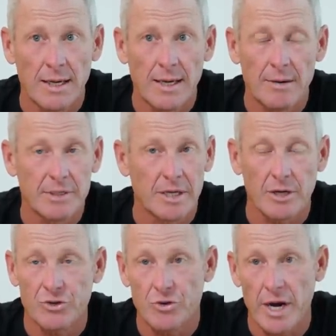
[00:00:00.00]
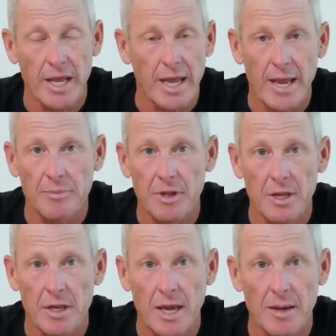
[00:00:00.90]
Uh, we did a training camp that
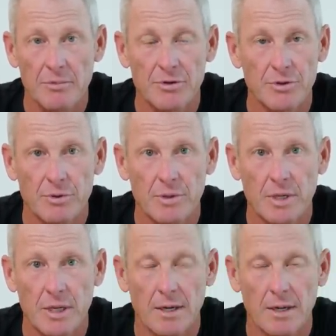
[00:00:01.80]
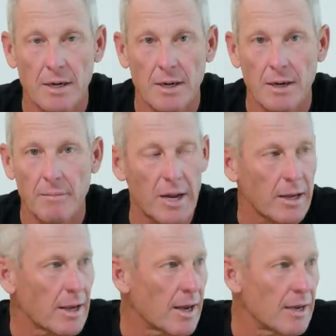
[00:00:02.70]
he came to, and and, and I met a
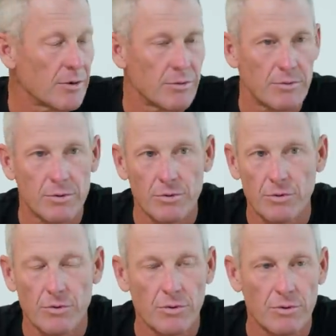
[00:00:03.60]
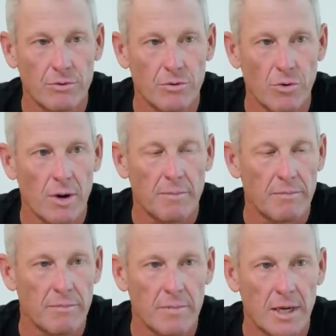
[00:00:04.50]
guy who who, who grew
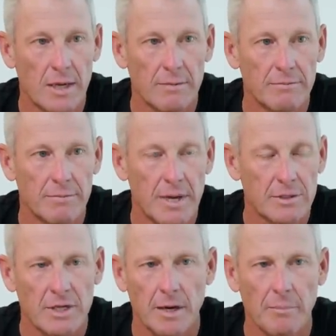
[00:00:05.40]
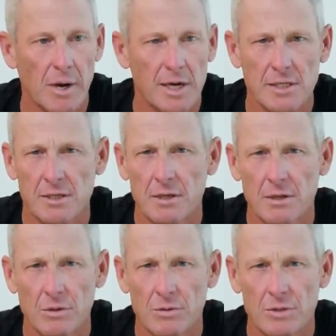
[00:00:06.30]
up uh, outside of Boston,
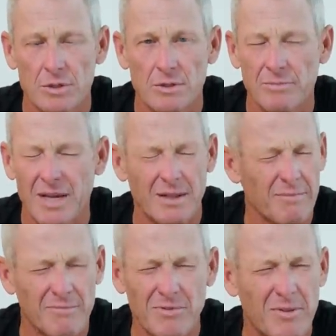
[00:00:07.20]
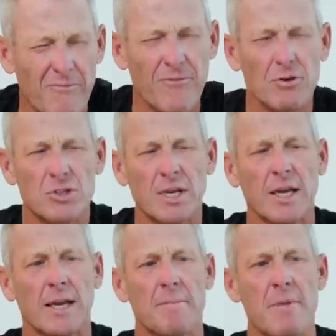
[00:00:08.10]
who was man, the, the first
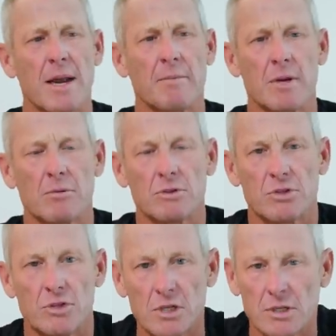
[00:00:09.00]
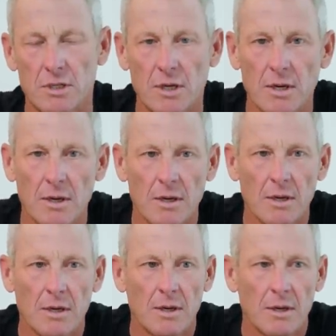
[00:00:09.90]
second I met him, he was just
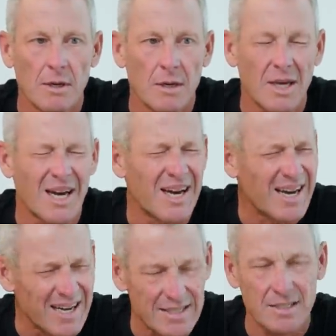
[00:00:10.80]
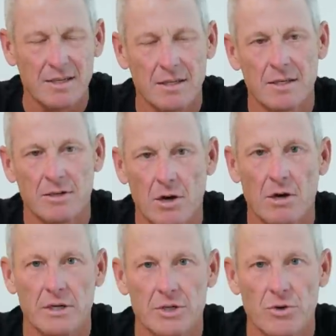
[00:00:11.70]
constantly
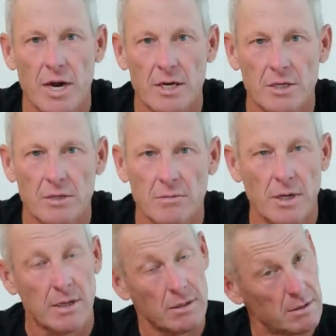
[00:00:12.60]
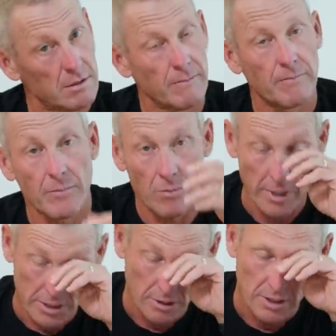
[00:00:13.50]
talking trash. Well,
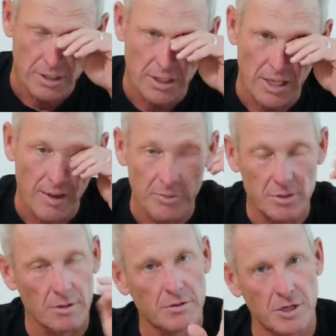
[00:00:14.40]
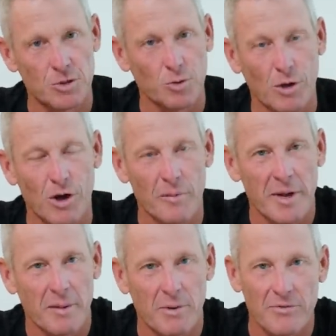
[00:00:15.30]
wait till you listen to the episode. This will all
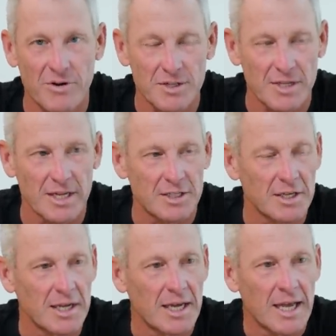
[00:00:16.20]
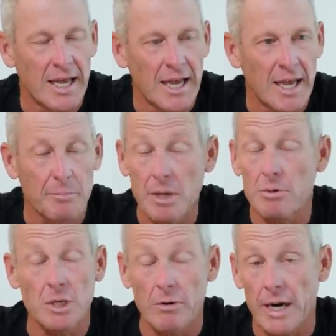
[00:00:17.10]
make perfect sense. But he
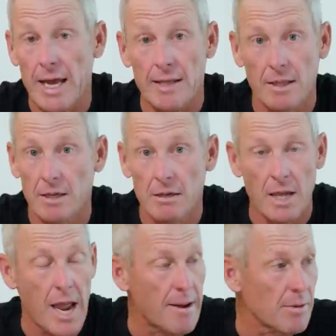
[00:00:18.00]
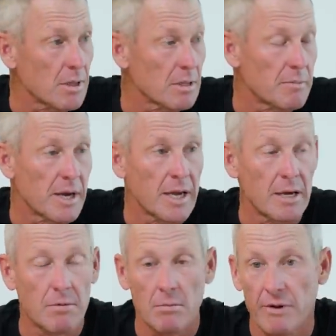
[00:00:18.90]
was a great athlete. He hammered on the
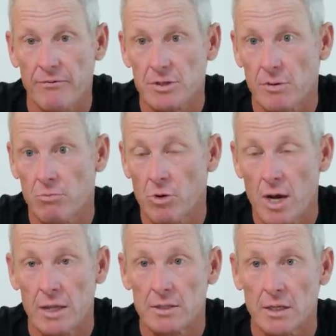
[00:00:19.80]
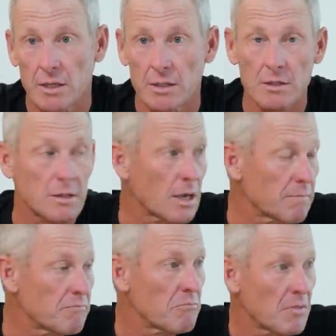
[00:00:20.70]
bike. We went for some runs. I thought this
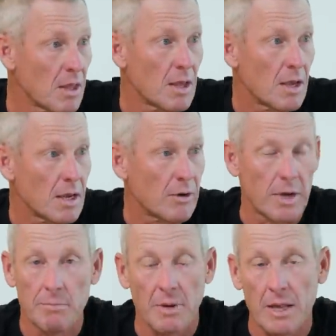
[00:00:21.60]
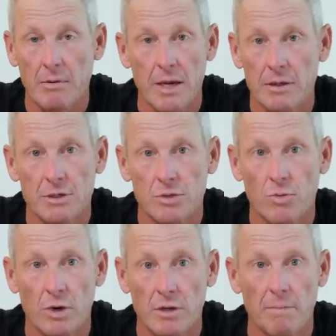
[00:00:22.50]
guy, you know, and by the way, just
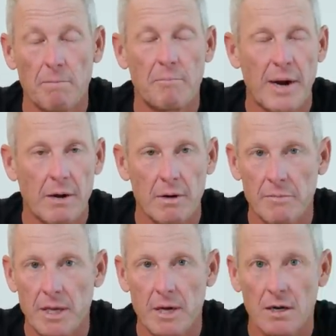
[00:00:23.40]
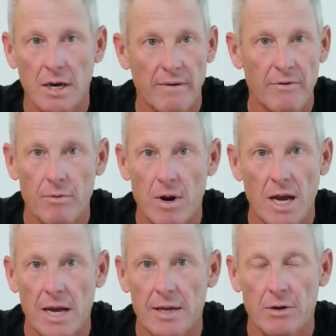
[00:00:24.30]
wanted to bury me on every
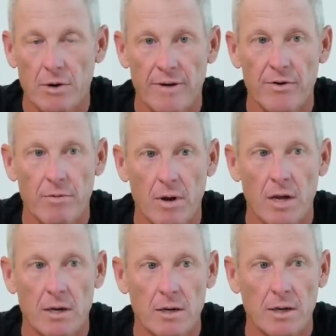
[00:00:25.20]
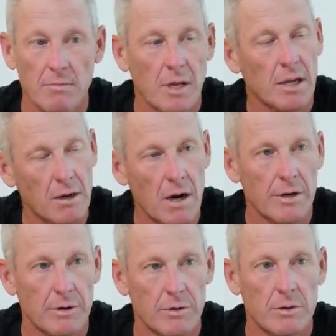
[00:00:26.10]
ride or every run. And I'm like, all
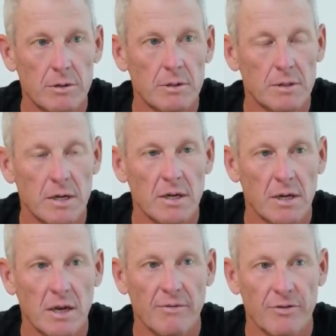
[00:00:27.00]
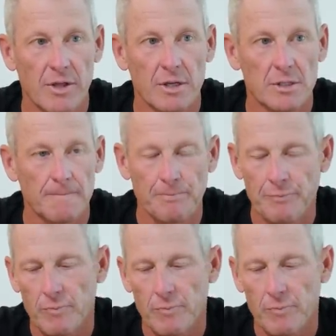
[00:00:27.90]
right, dude, enough of this.